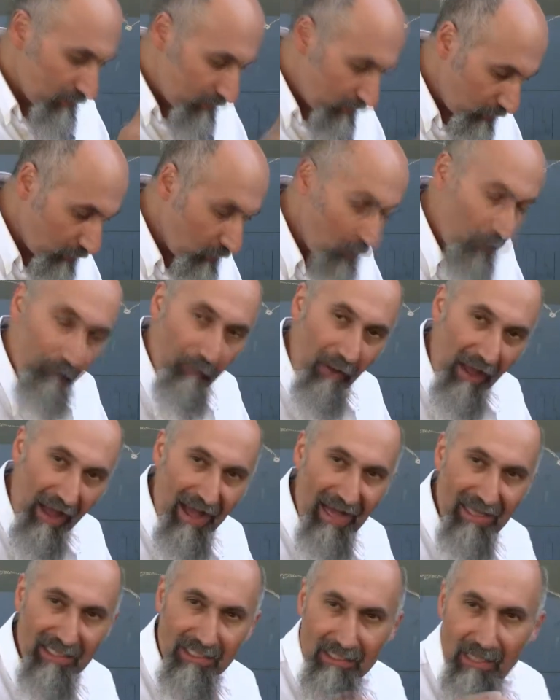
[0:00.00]
to go
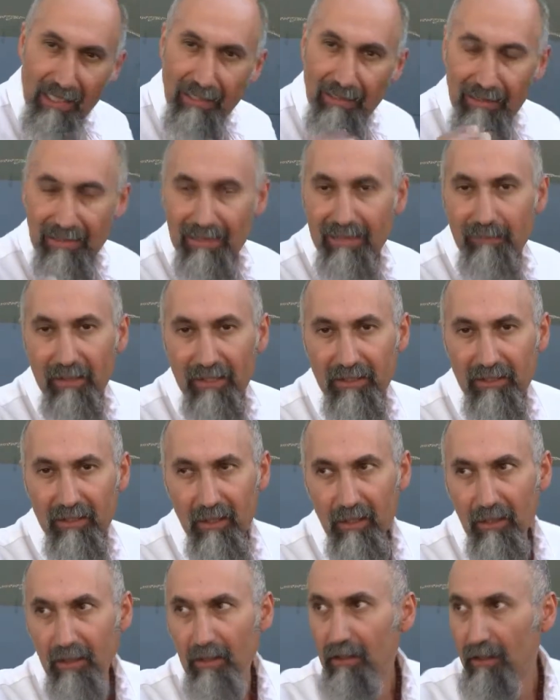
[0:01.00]
past that limit
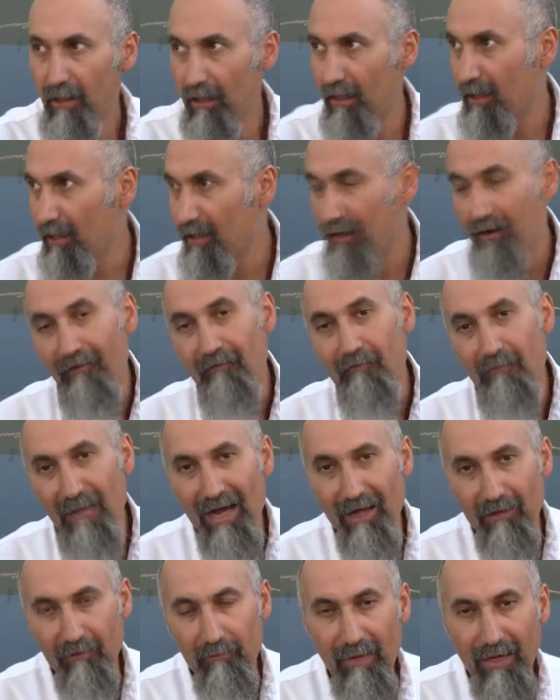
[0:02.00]
uh, of
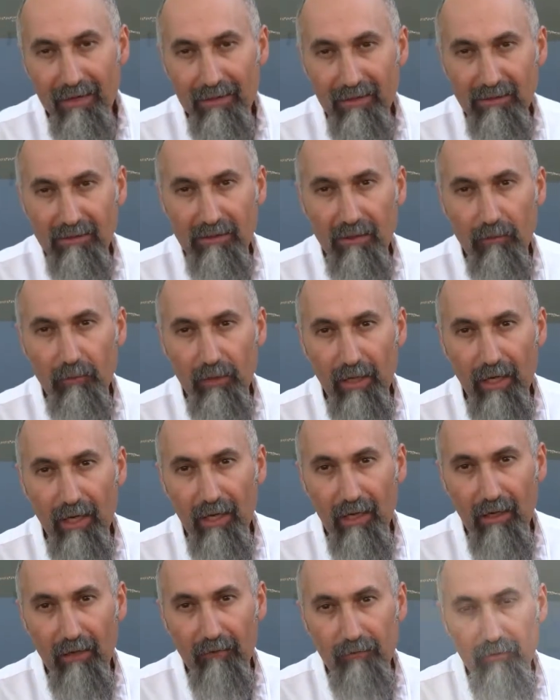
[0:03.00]
mathematics that we
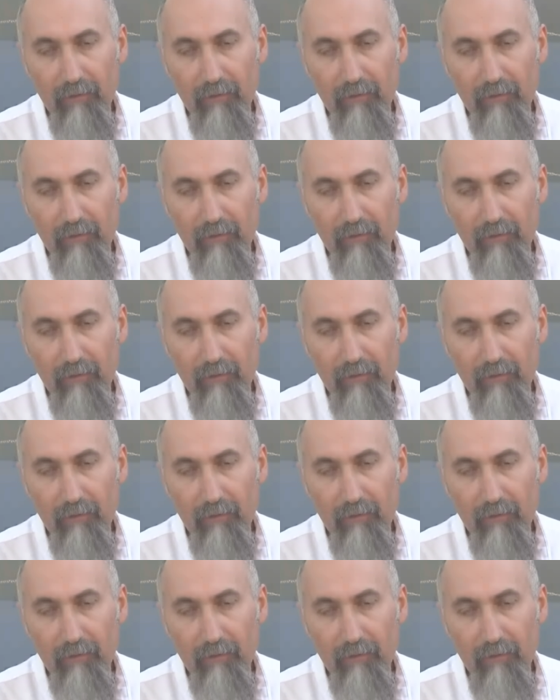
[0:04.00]
have,